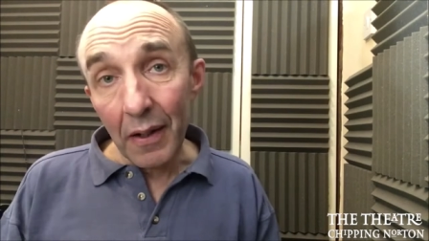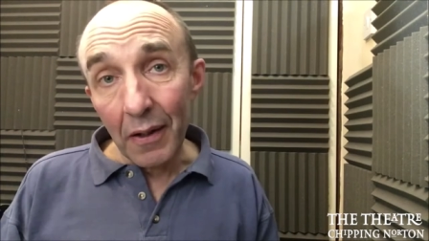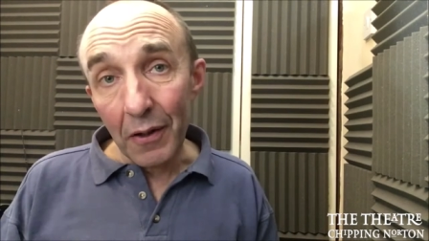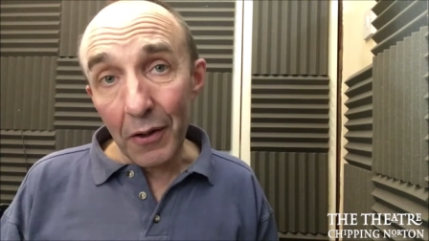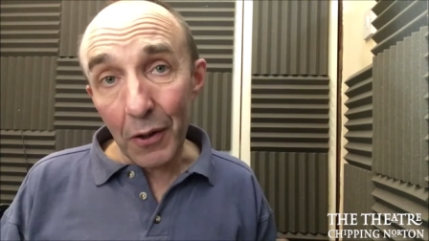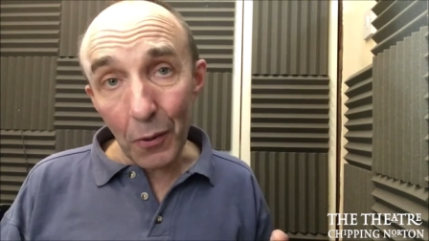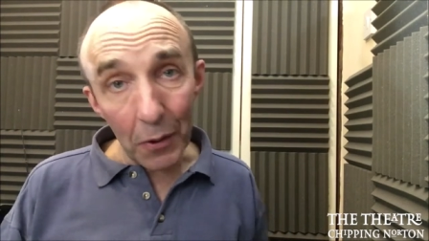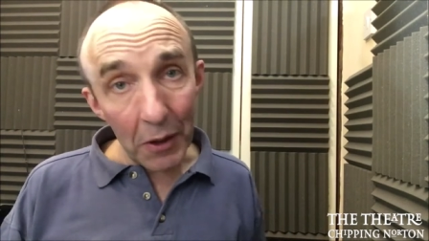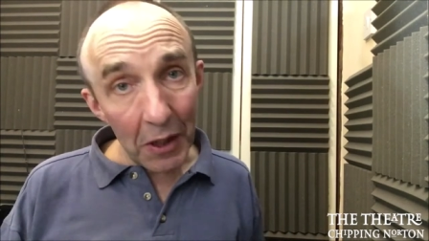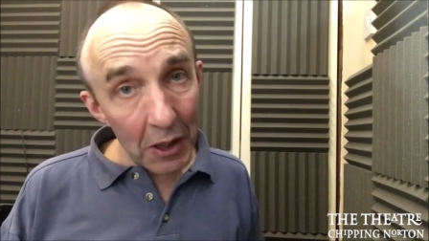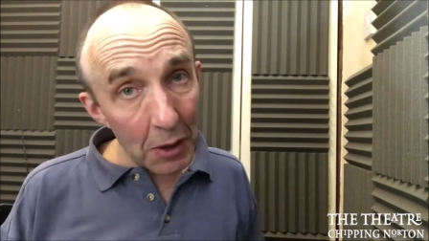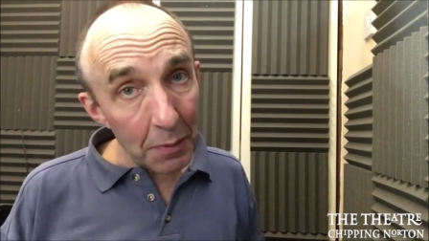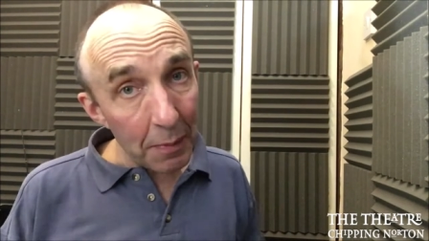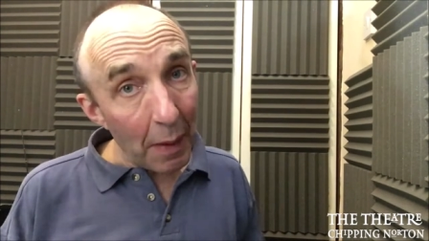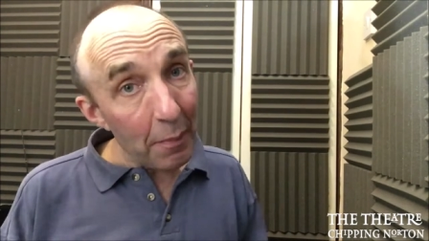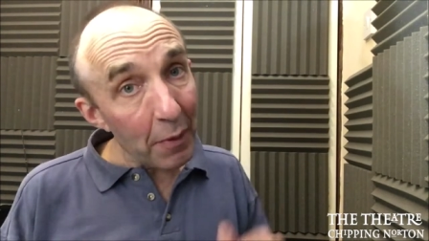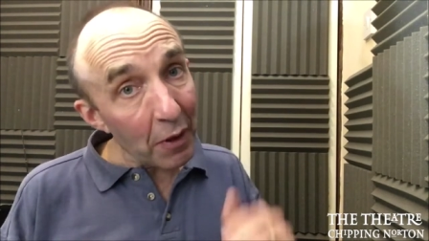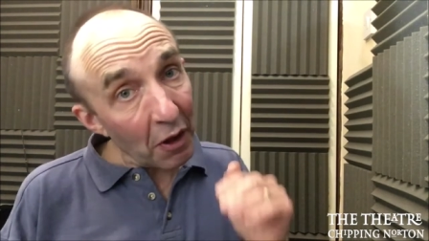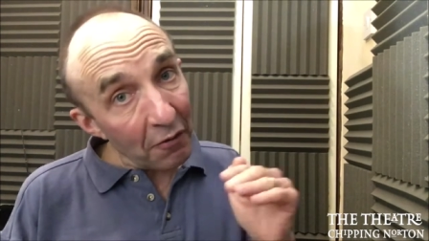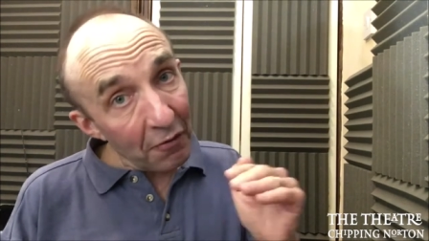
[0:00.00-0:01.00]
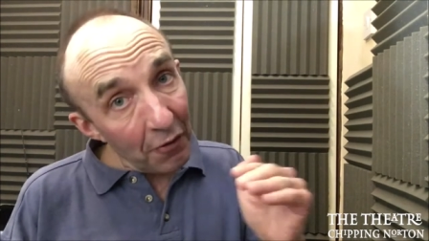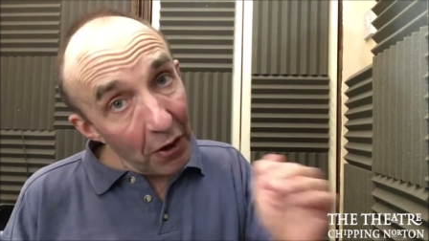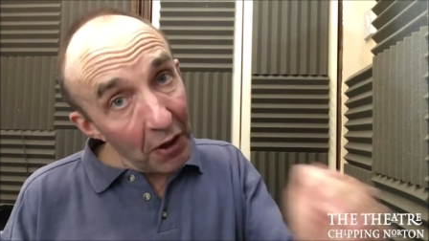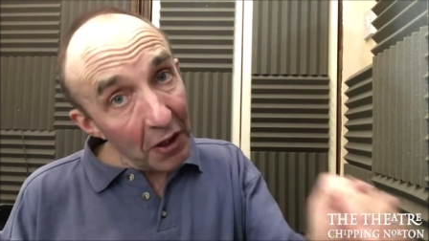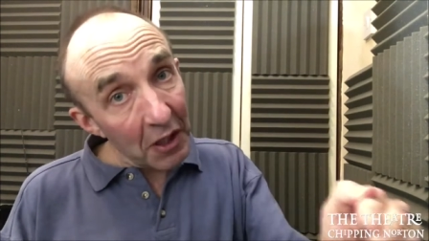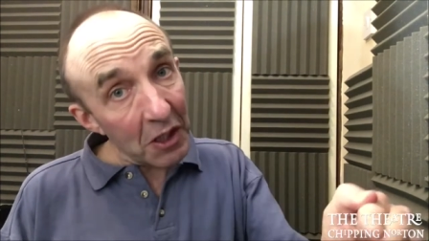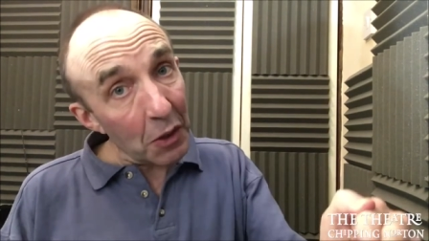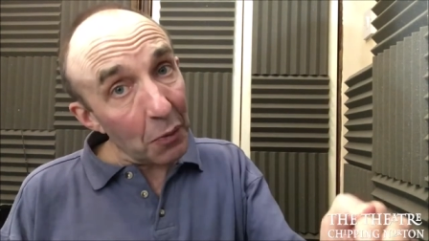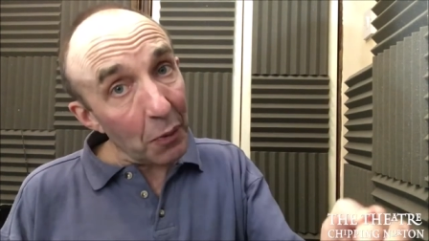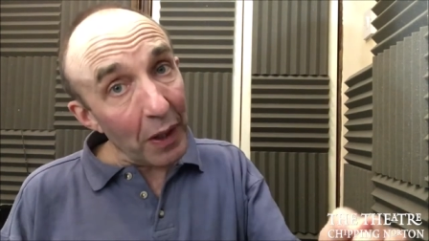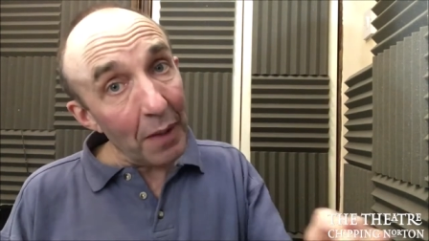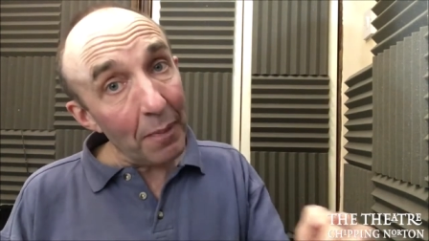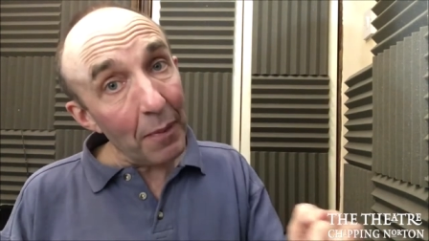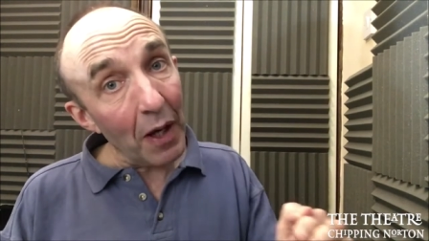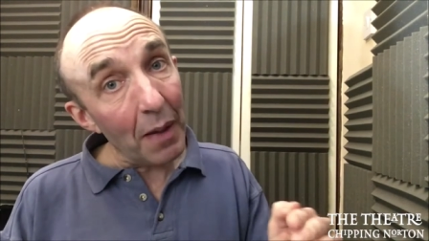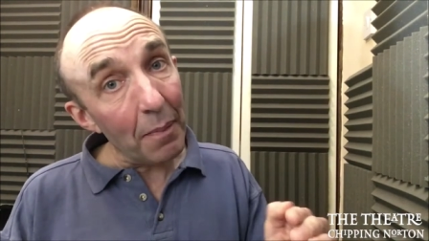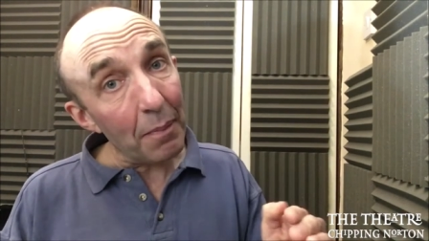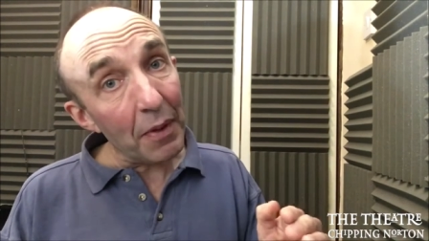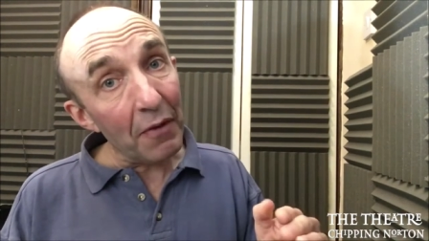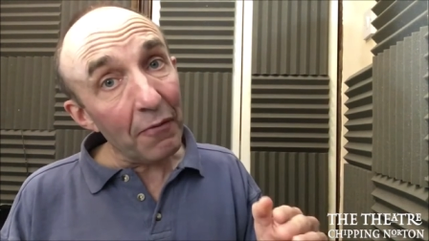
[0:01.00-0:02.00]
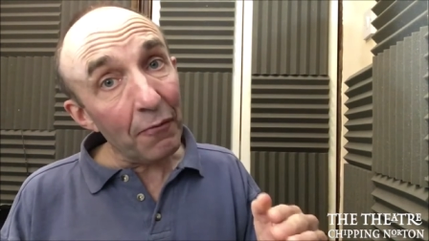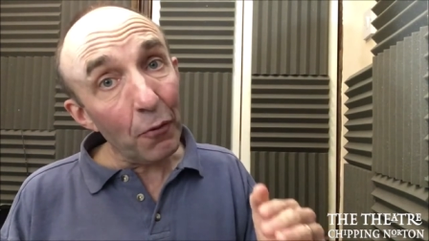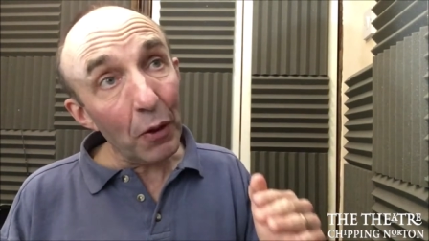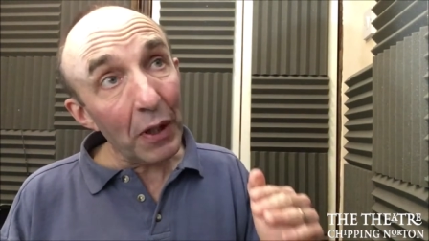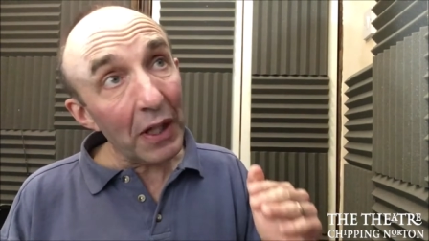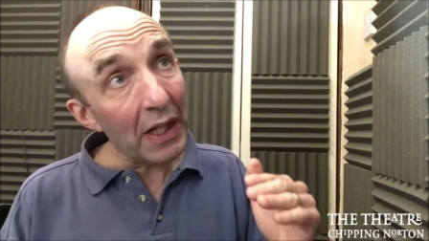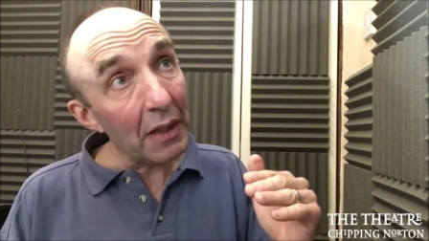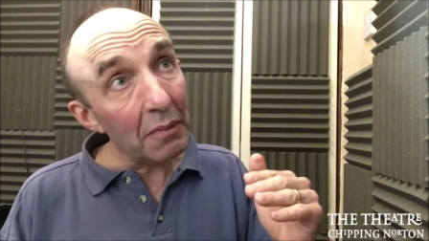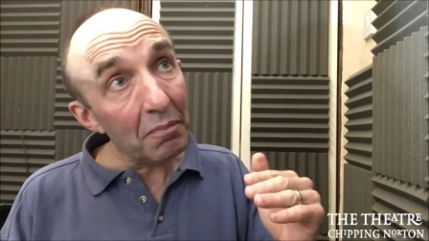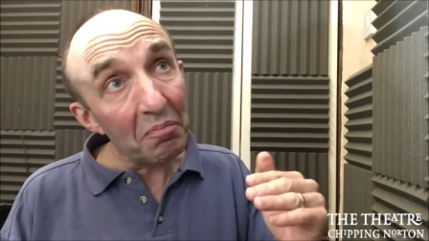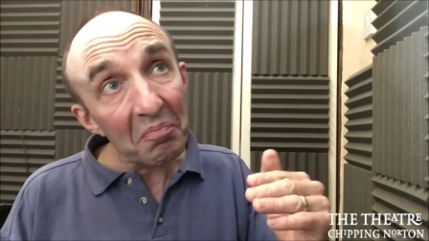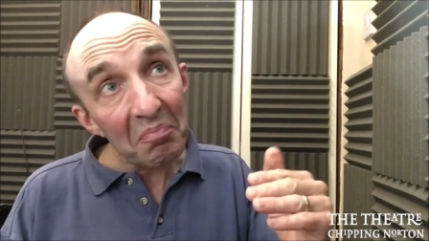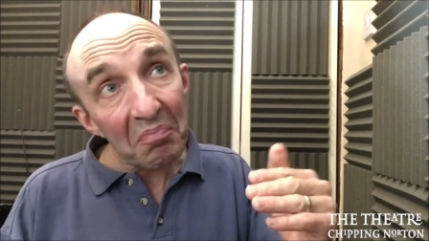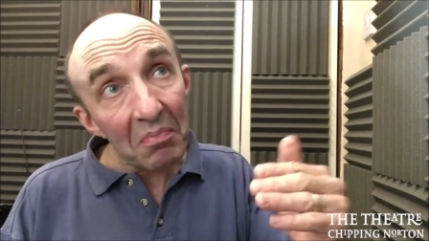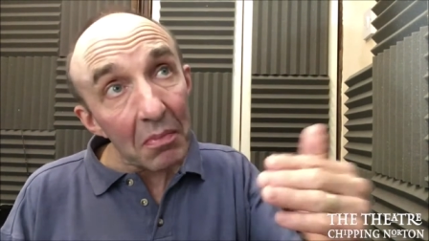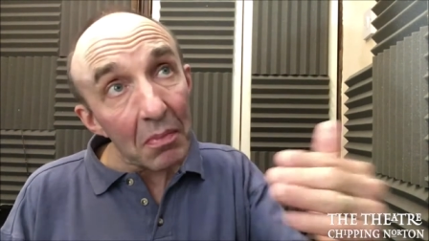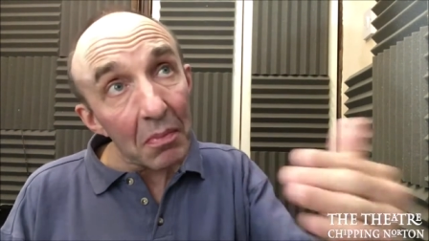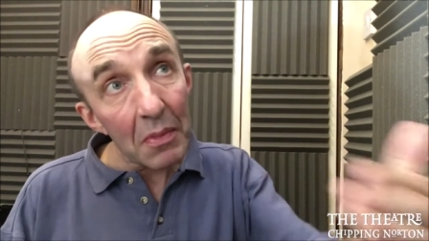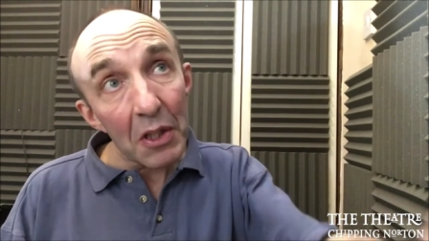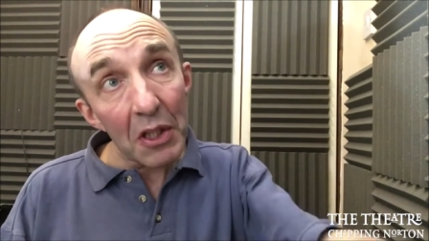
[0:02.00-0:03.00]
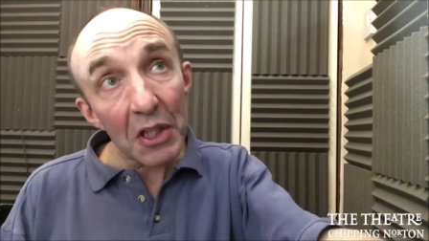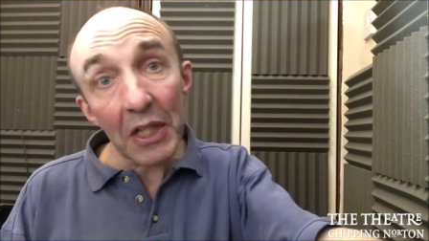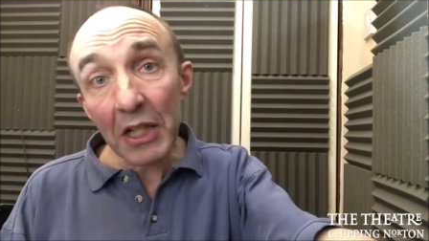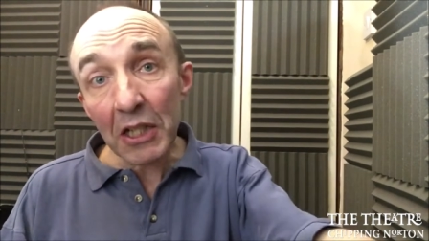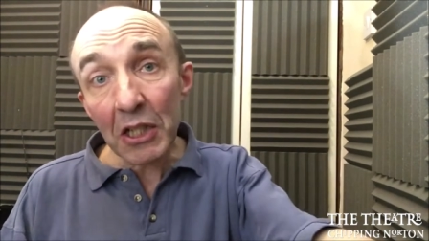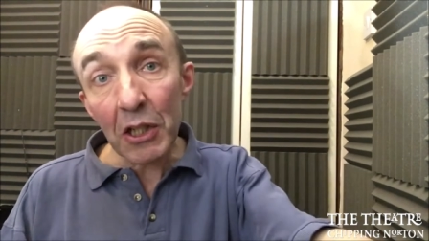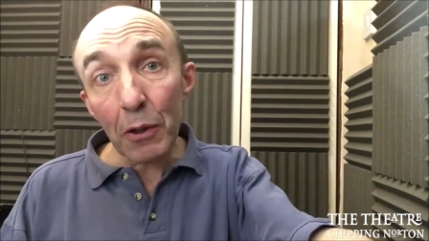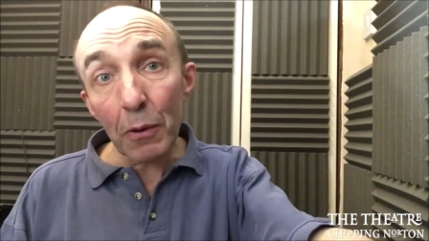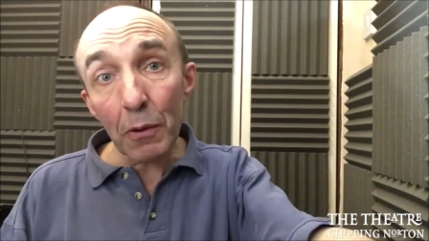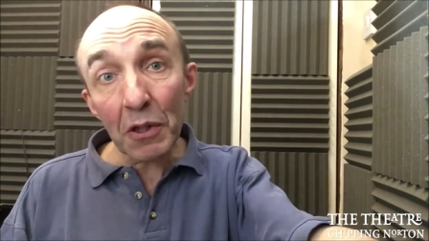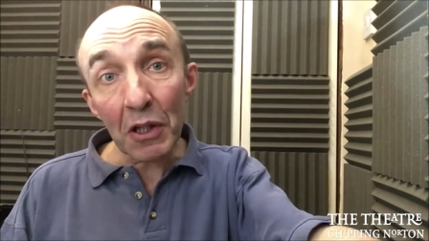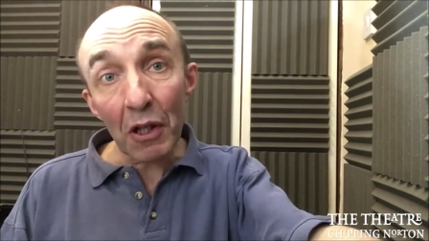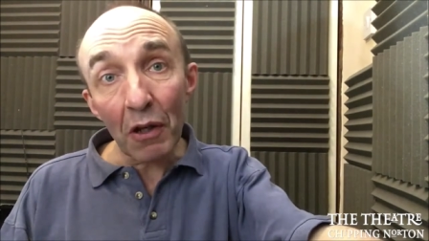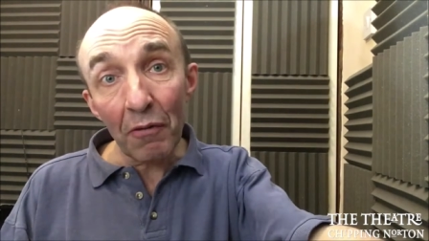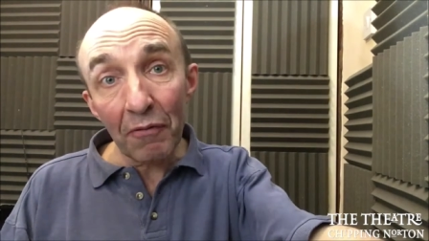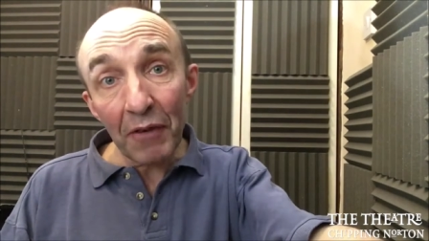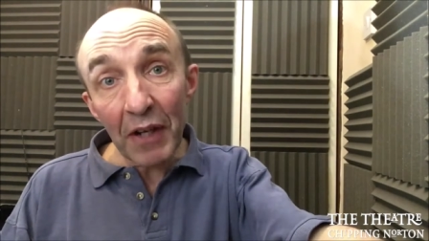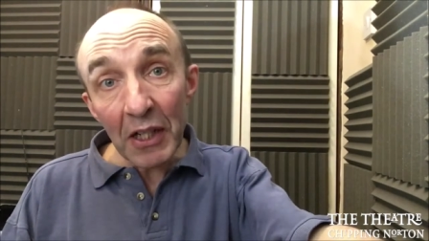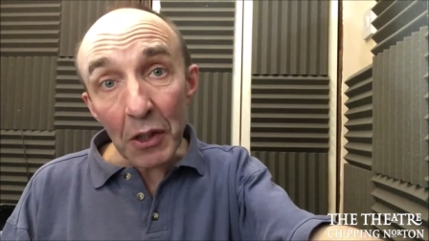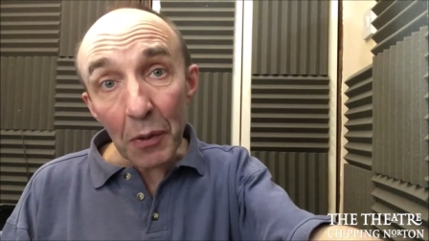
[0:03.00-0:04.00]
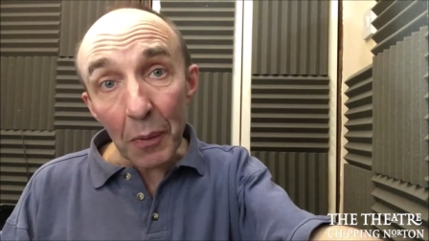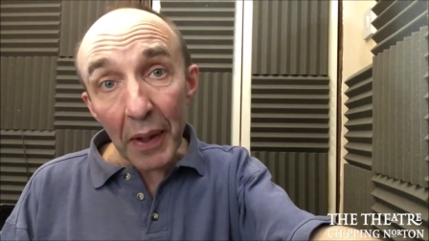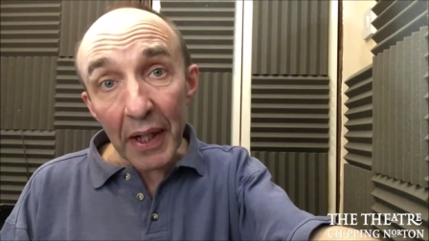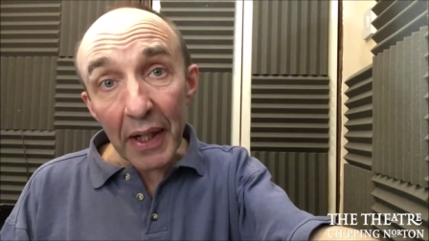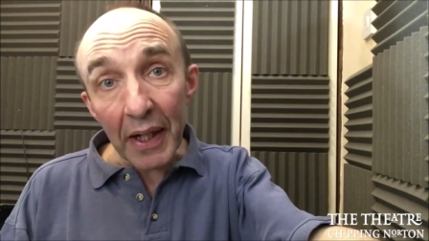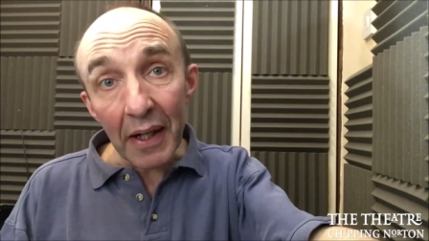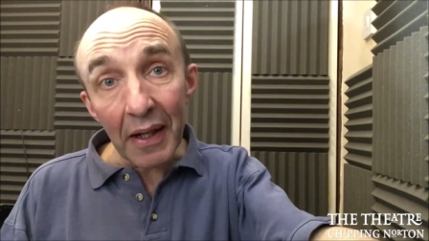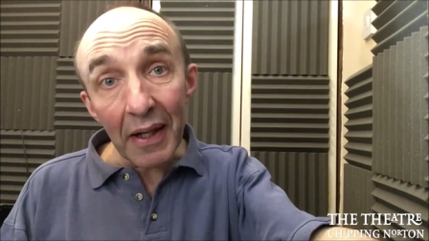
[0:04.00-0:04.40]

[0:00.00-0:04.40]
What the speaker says: The audience member the furthest away might be fully 60 or so feet away,